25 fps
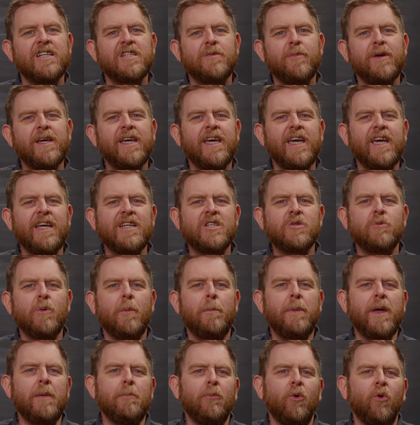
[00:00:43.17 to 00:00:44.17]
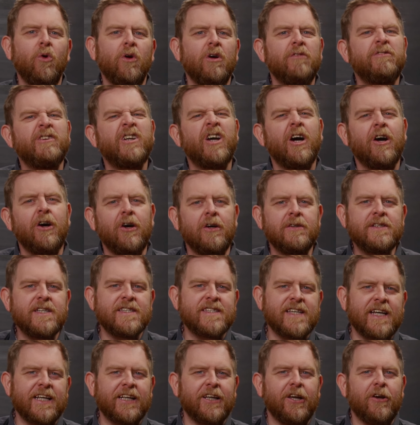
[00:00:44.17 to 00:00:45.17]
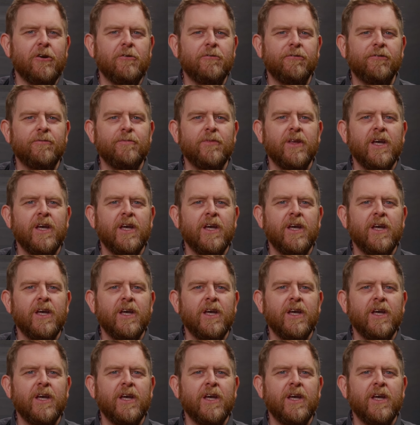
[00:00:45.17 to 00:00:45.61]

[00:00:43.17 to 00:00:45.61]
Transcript: to make it into a bit more of an artisan loaf.